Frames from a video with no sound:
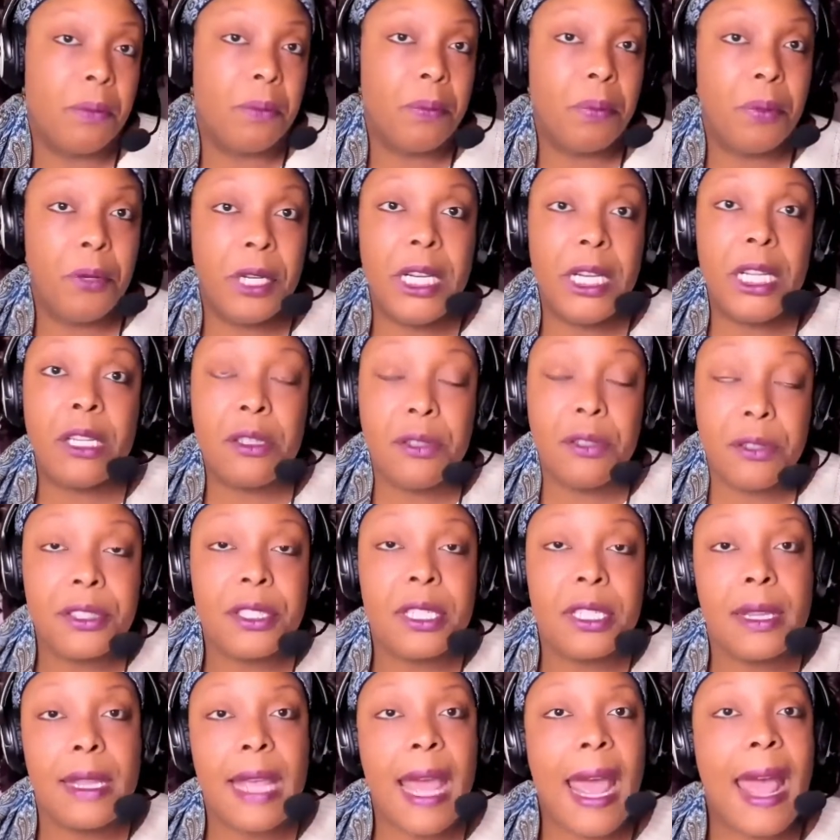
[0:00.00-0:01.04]
pretty
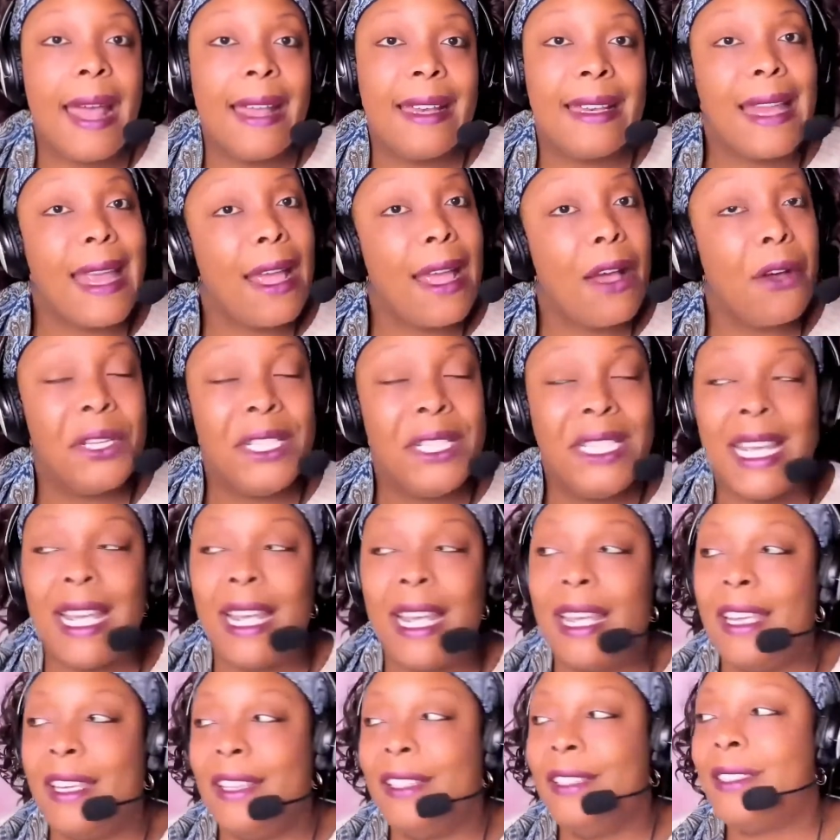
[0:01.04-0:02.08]
used to that
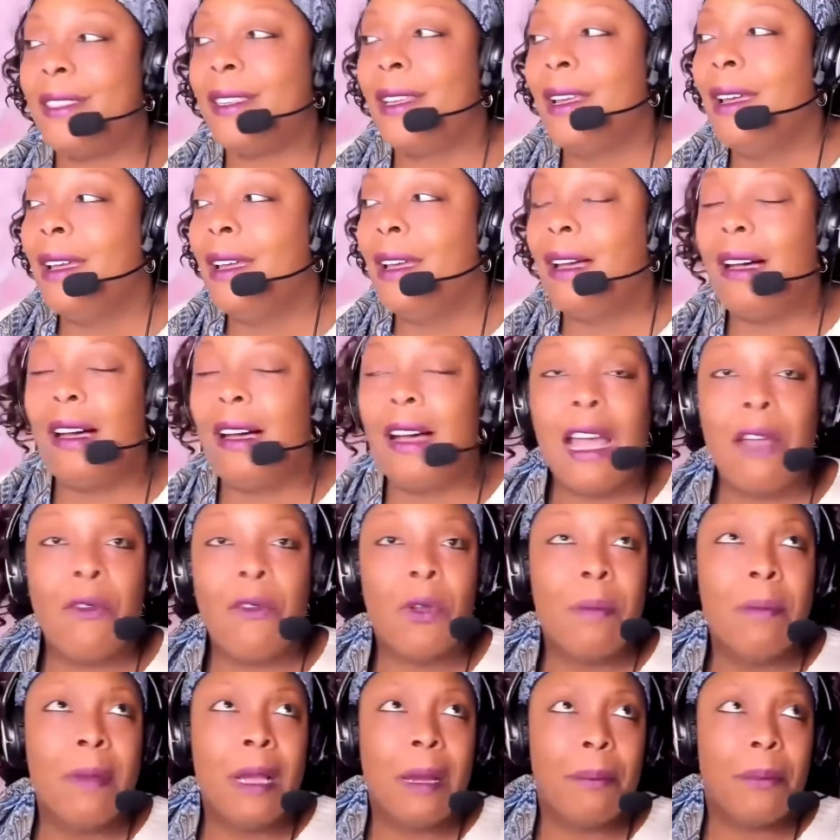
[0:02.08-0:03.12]
nowadays. I
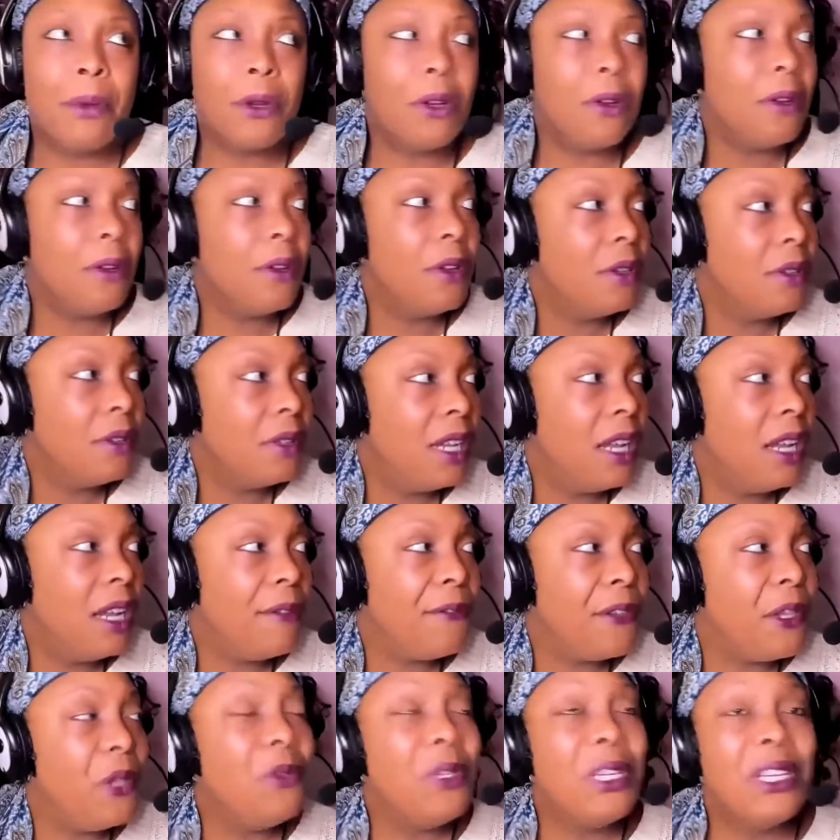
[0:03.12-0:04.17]
remember a
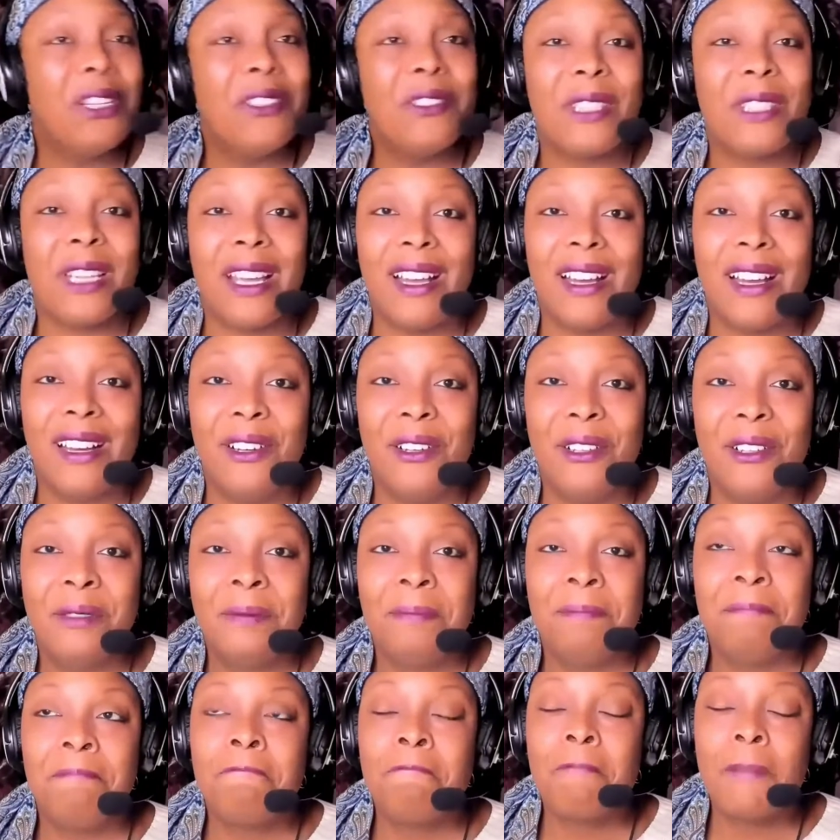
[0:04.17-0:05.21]
few years ago,
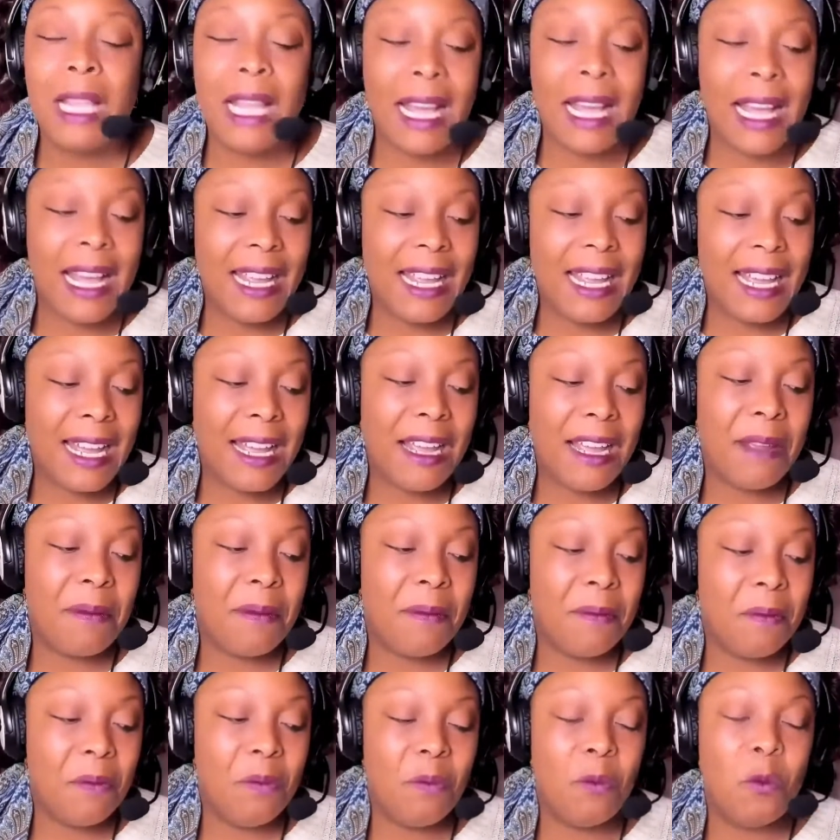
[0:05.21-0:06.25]
I
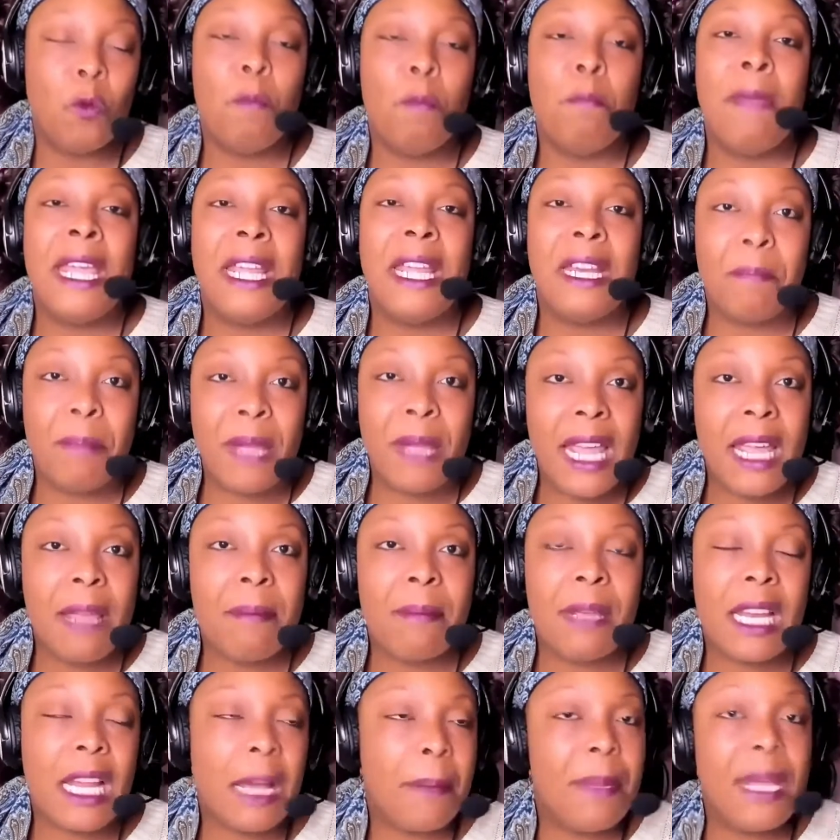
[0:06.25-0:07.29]
made a
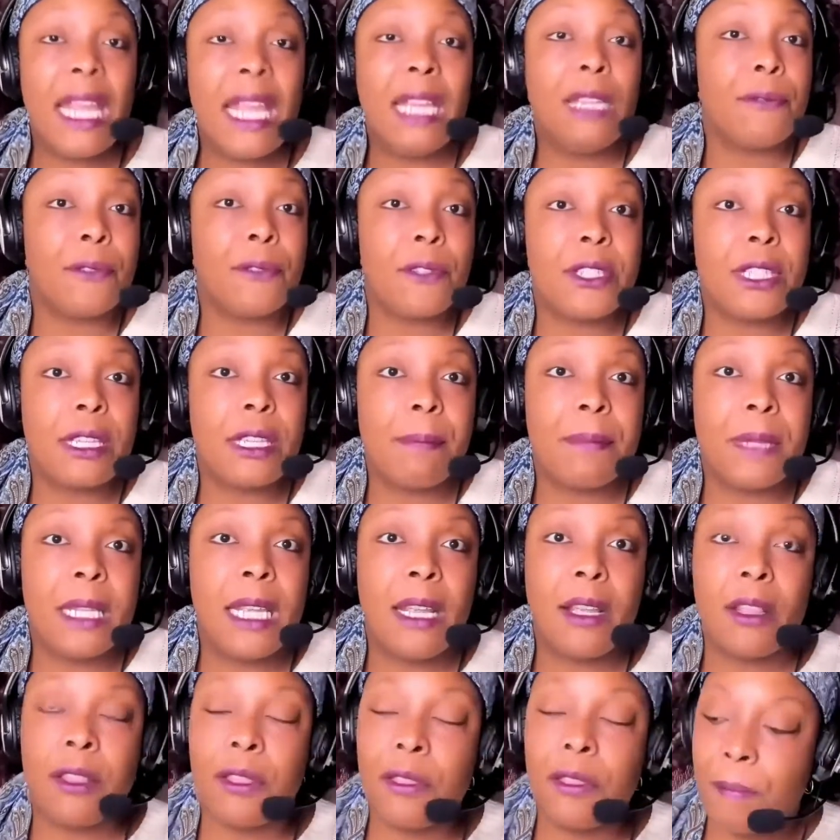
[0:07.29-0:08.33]
payment. I paid for
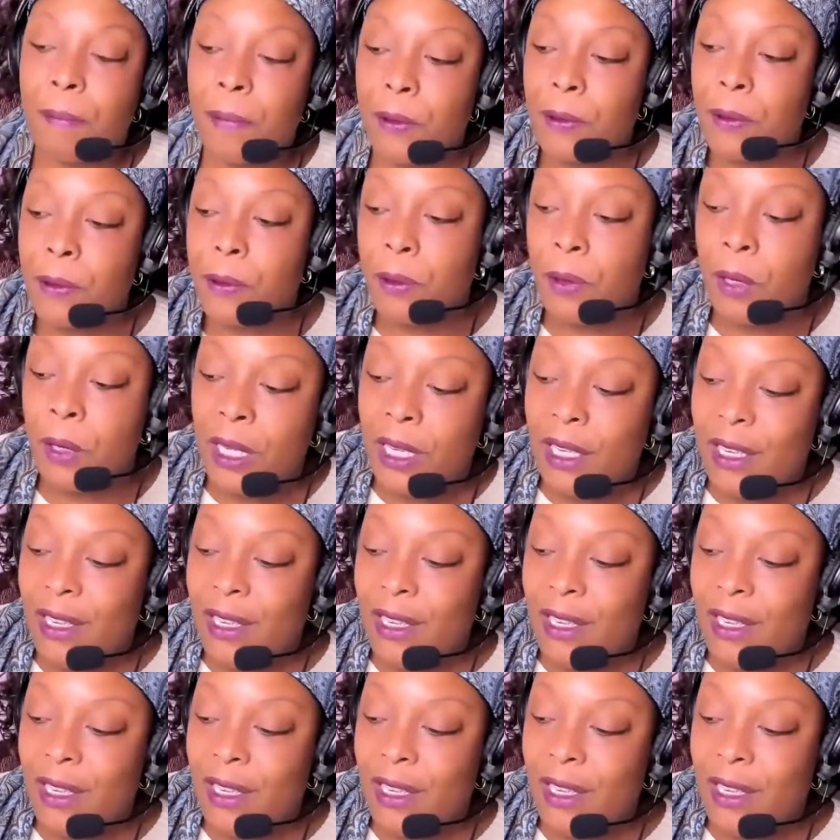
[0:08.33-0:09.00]
something through